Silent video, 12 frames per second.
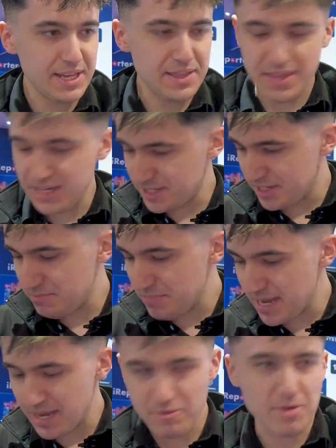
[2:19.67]
this can
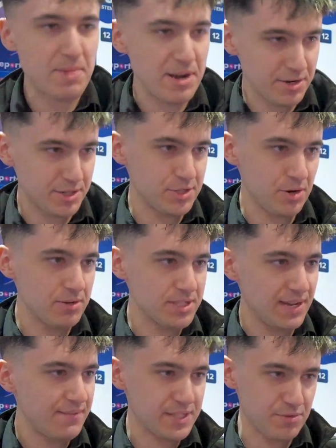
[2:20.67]
be a remote control
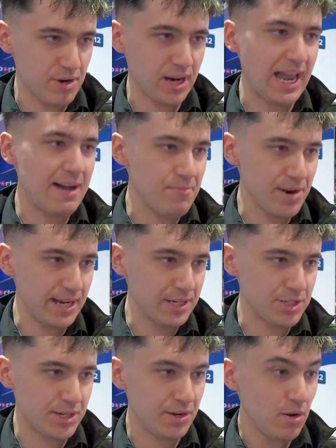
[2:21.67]
surface for a cloud
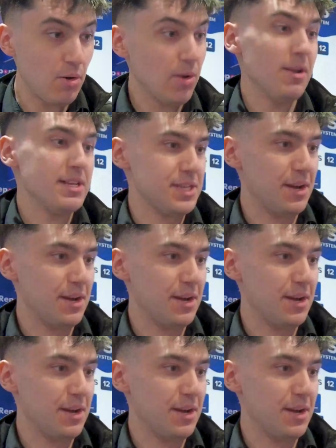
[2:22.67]
production all on its